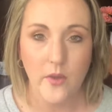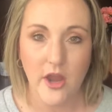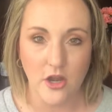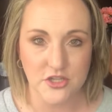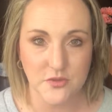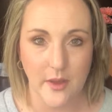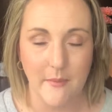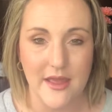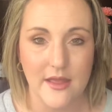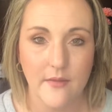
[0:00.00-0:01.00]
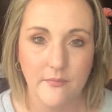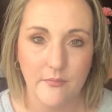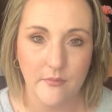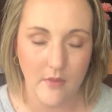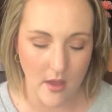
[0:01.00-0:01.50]
we are doing my
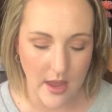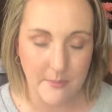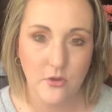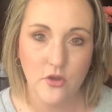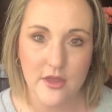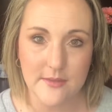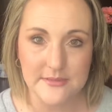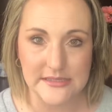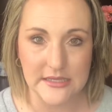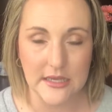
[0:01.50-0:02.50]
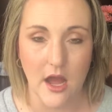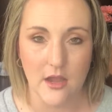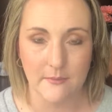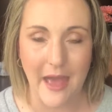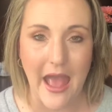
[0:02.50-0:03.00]
April Ipsy
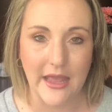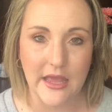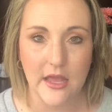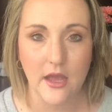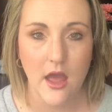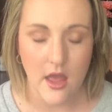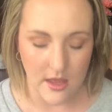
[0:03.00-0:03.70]
unbagging.